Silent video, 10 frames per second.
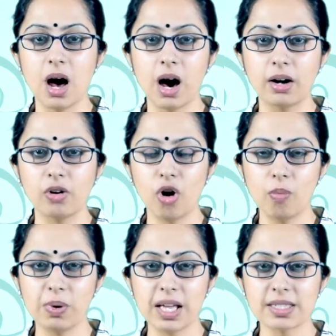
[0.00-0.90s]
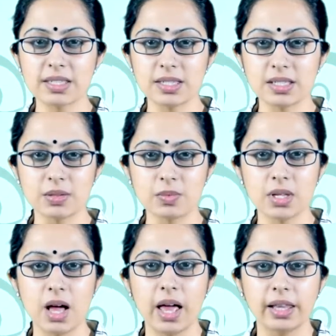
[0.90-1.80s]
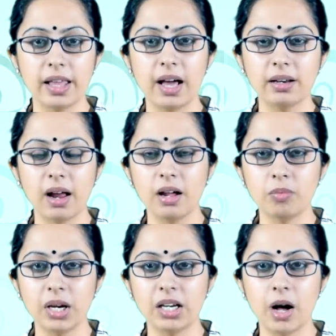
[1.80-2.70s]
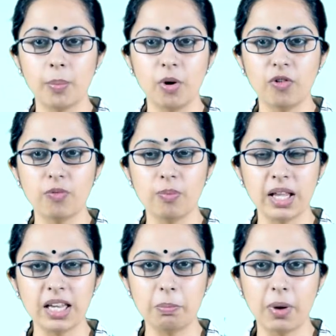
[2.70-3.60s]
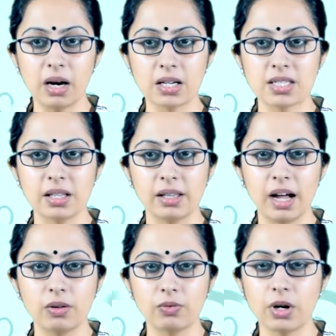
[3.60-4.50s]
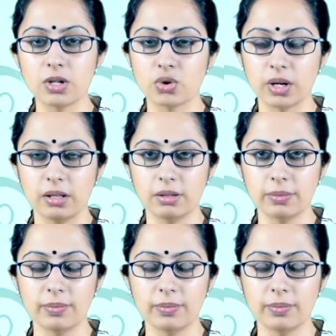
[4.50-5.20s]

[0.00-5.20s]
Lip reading: are complex systems that are made up of many parts that work together.